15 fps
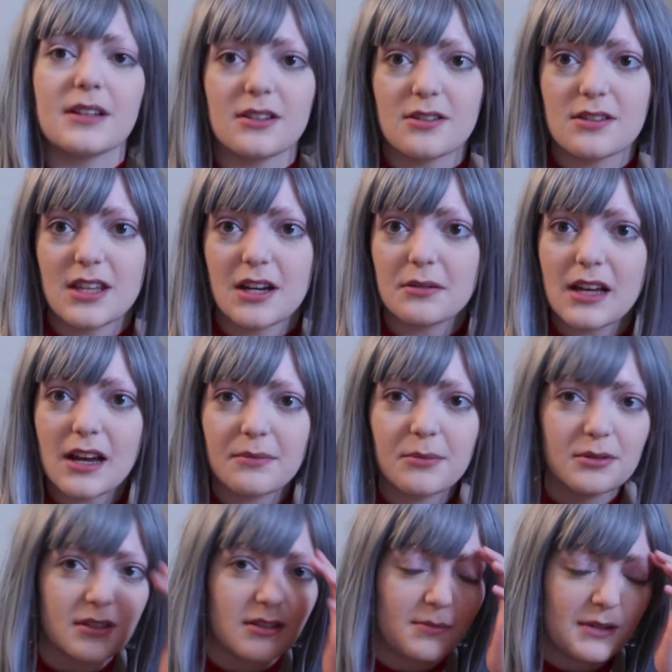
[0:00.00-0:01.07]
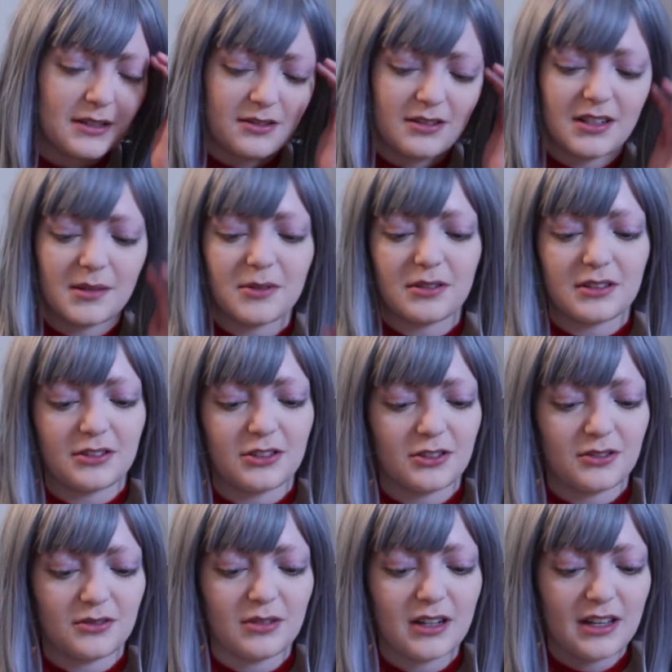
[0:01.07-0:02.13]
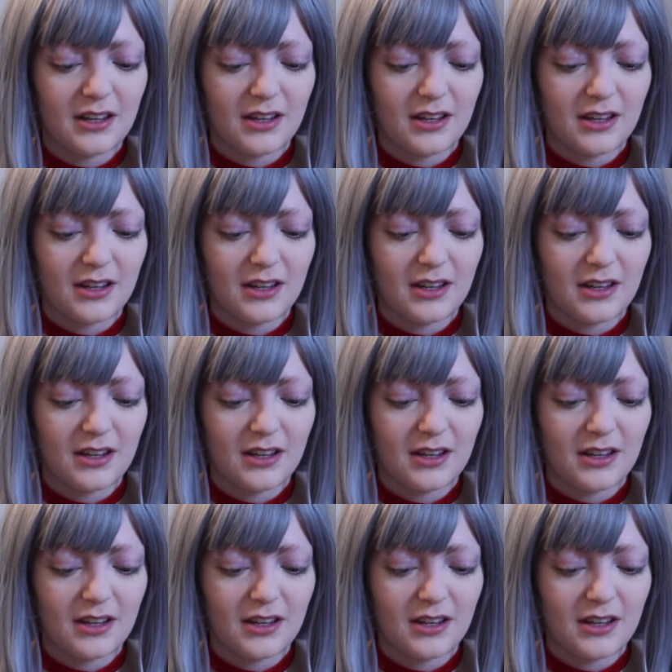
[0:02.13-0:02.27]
So now we have most of the base done. I'm going to do